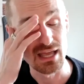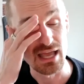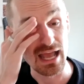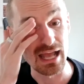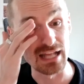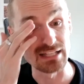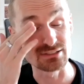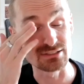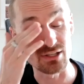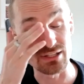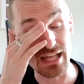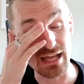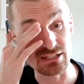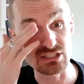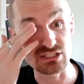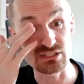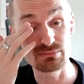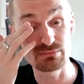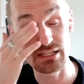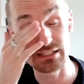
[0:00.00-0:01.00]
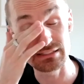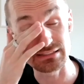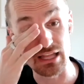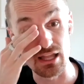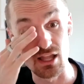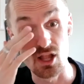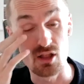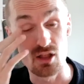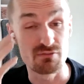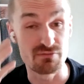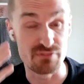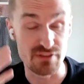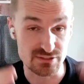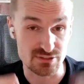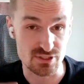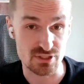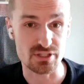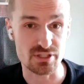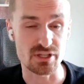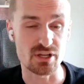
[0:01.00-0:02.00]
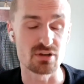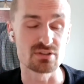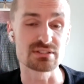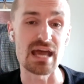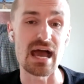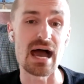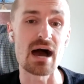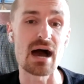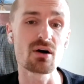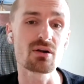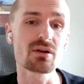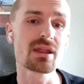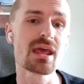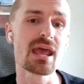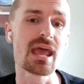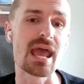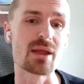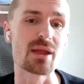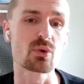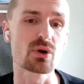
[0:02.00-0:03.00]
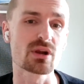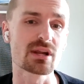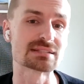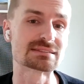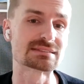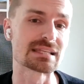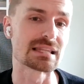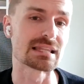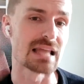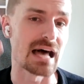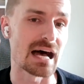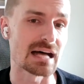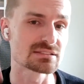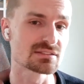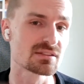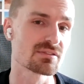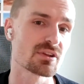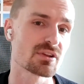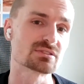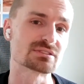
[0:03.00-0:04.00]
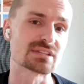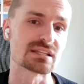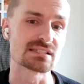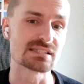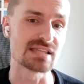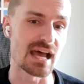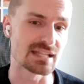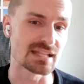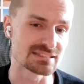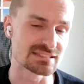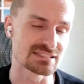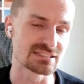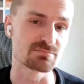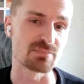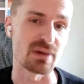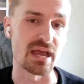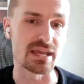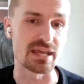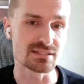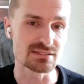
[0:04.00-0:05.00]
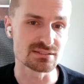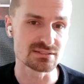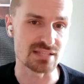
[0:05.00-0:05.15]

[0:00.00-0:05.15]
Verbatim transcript: And so that just means that fees are going to go down and we're going to see less of those intense spikes